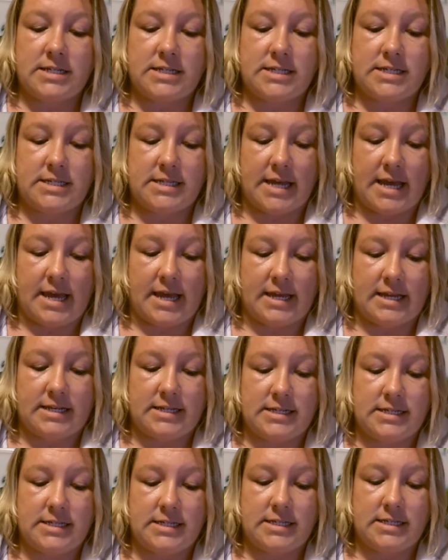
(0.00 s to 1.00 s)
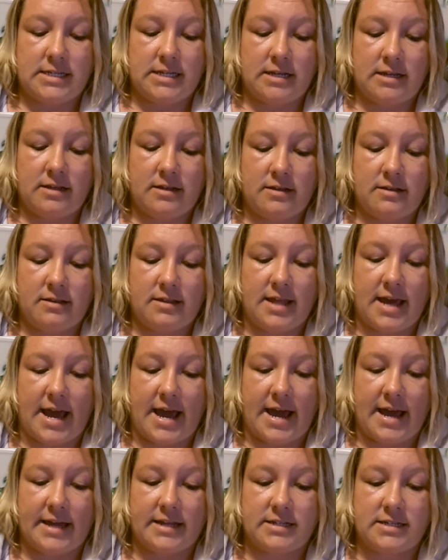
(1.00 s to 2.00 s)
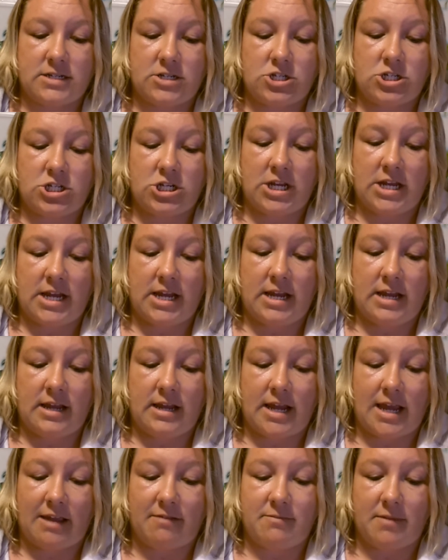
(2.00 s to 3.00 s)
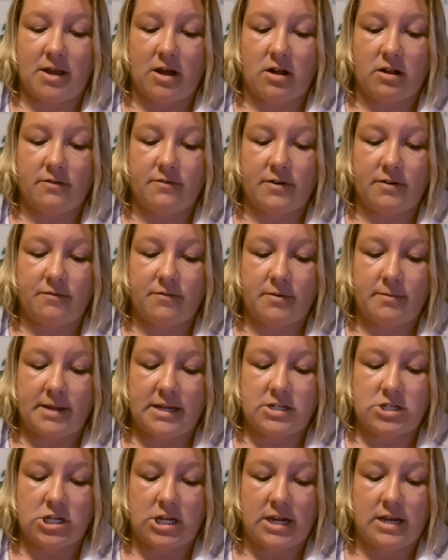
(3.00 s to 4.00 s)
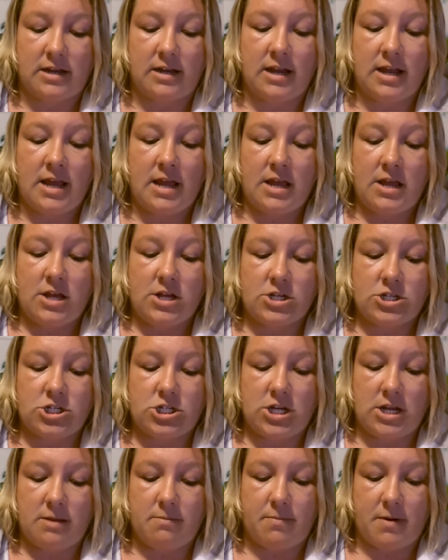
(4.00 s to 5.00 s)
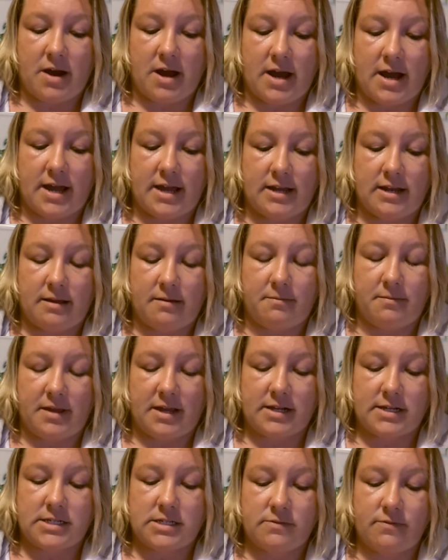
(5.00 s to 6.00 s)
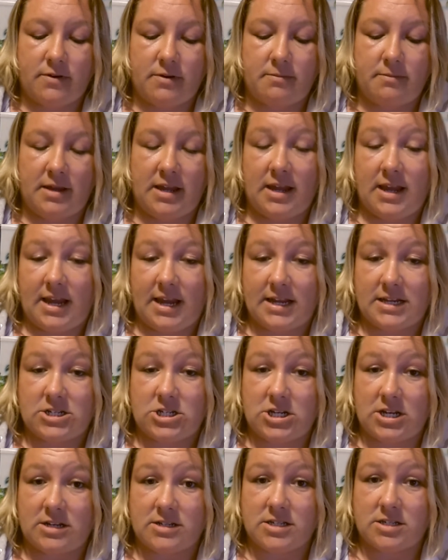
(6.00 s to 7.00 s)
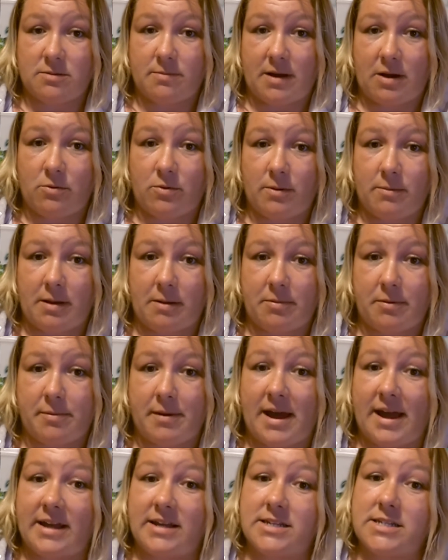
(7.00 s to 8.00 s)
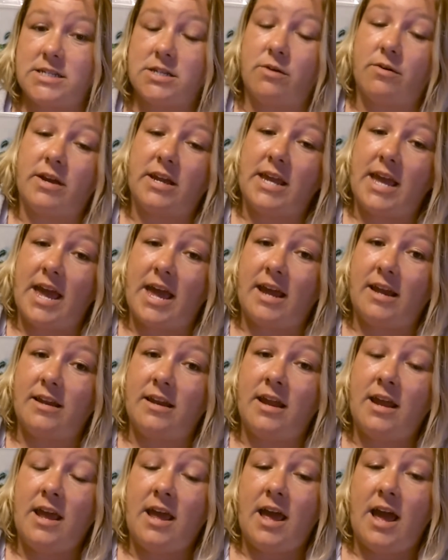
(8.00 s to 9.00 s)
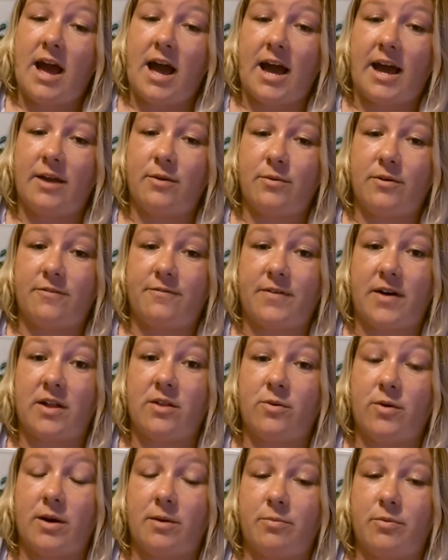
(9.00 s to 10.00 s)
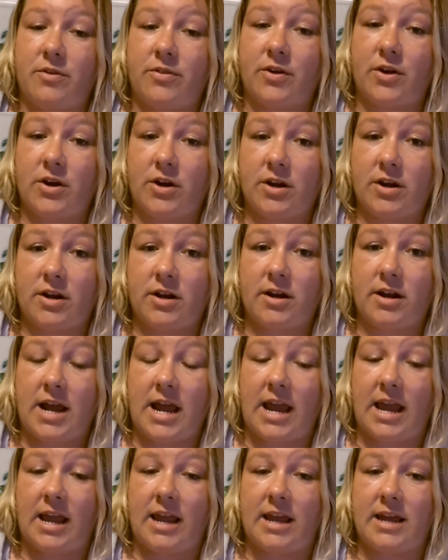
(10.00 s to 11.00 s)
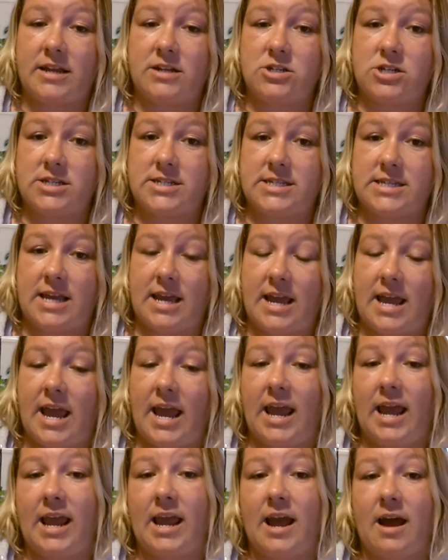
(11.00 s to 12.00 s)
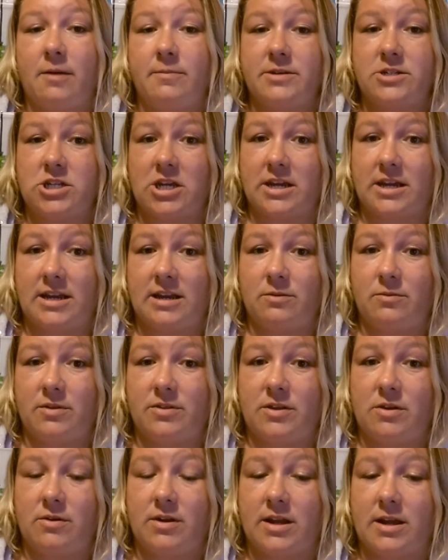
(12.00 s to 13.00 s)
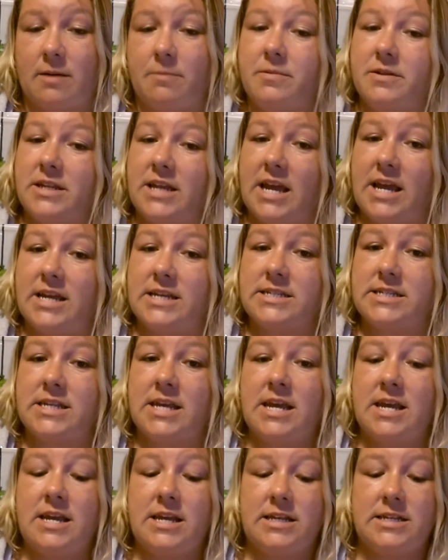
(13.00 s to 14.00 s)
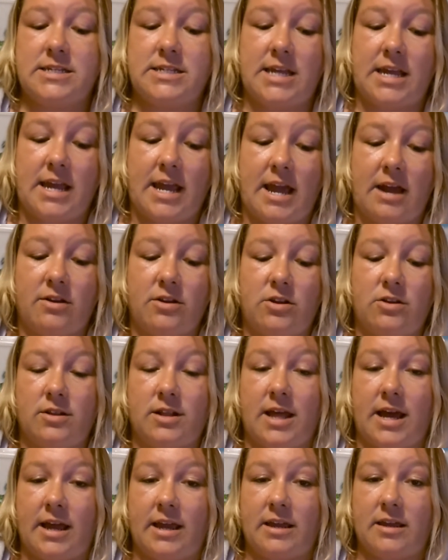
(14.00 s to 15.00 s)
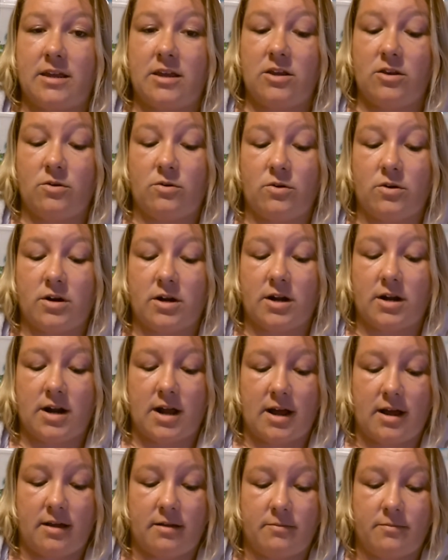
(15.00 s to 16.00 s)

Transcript: says that she gave me all of her information. She bought a mix from me, and she also bought warm apple pie. So again, I will follow up with her and just say, hey, I'll be checking in with you in a couple of days, seeing how you like your